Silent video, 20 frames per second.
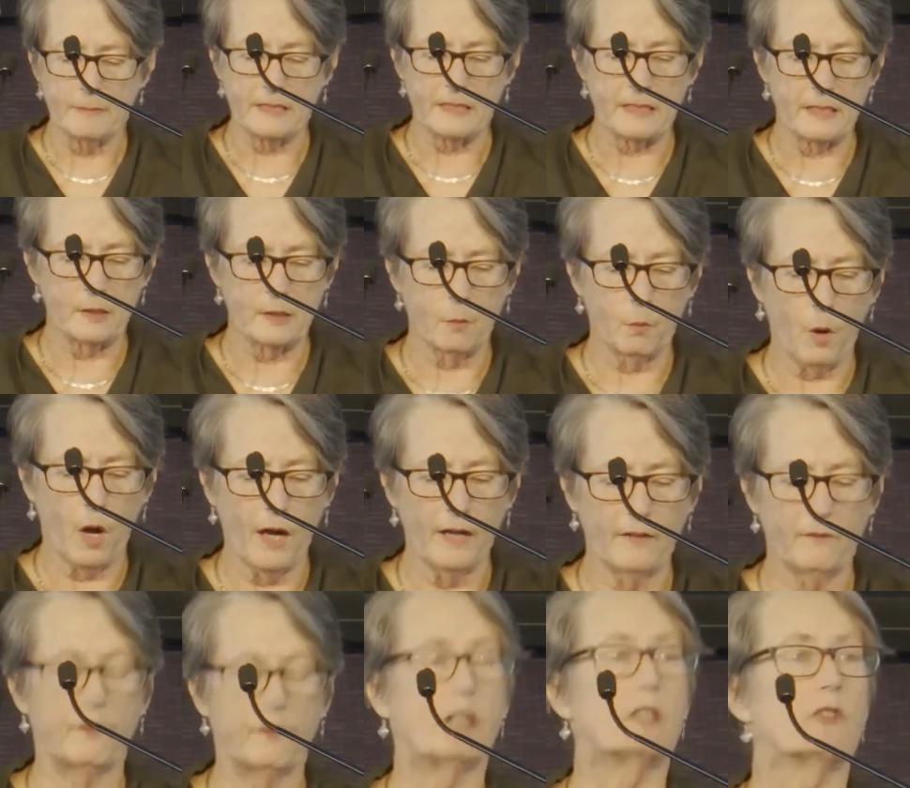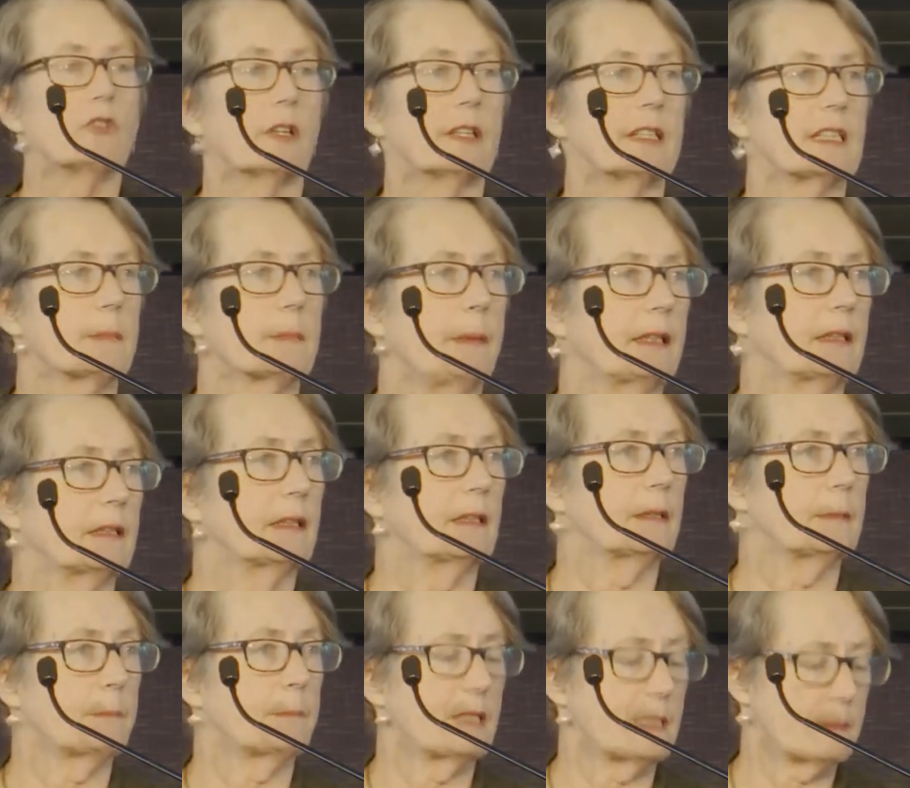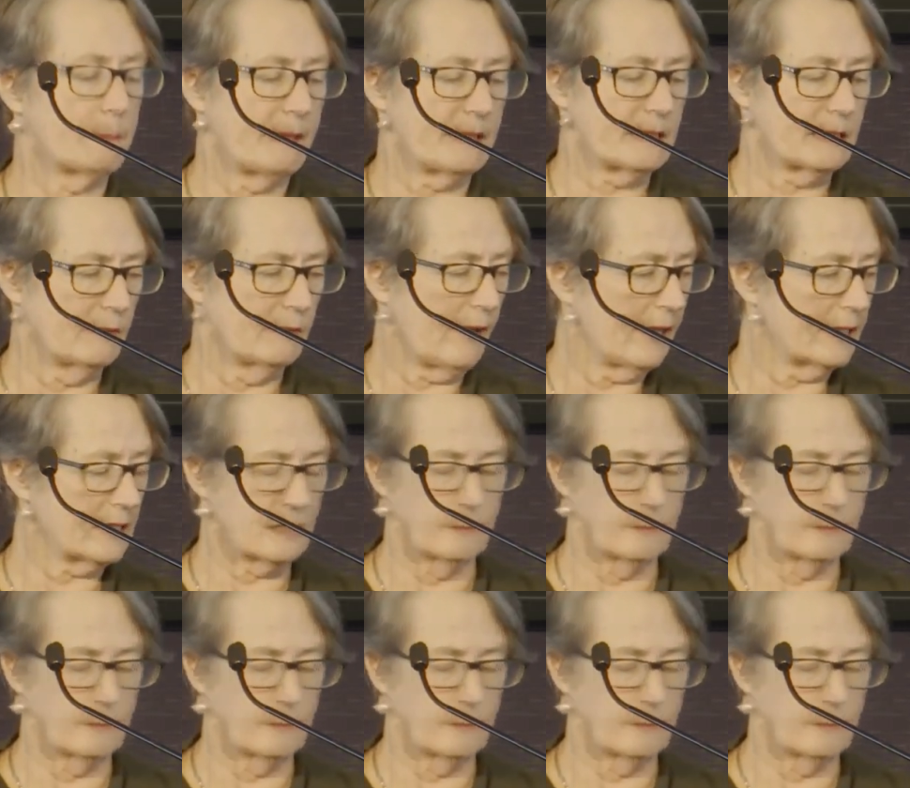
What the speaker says: and a wide federal perspective had